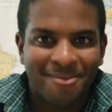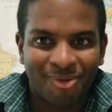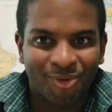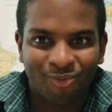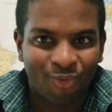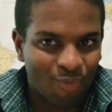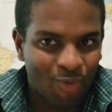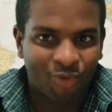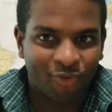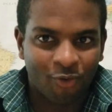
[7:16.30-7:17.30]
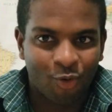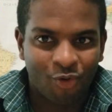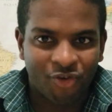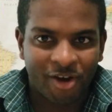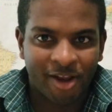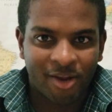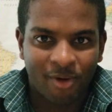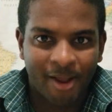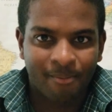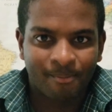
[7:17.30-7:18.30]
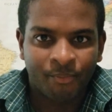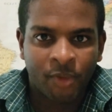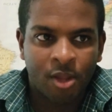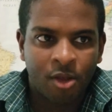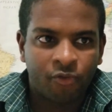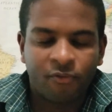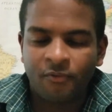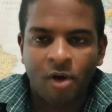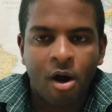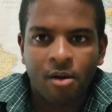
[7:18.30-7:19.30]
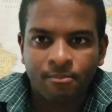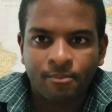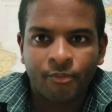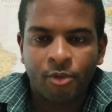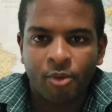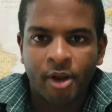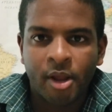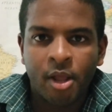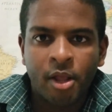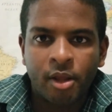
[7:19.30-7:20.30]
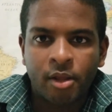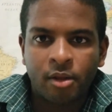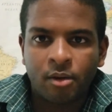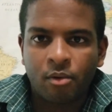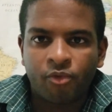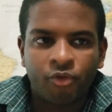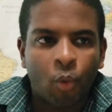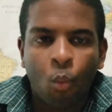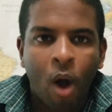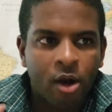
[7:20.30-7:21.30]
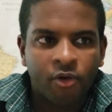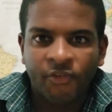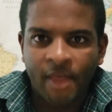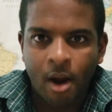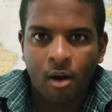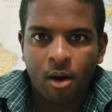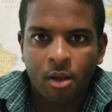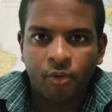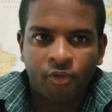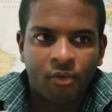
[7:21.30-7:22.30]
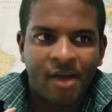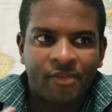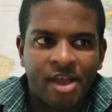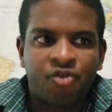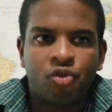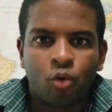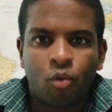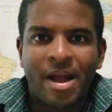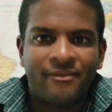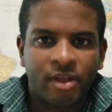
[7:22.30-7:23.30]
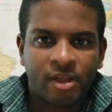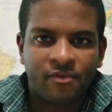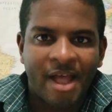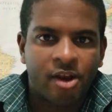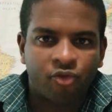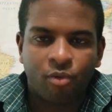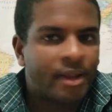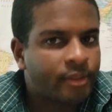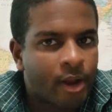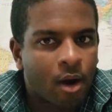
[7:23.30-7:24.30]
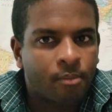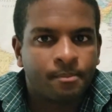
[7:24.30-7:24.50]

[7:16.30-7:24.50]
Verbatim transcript: build roads over ocean anyway, too far. But, you know, the water's there. You have that geographic advantage right there.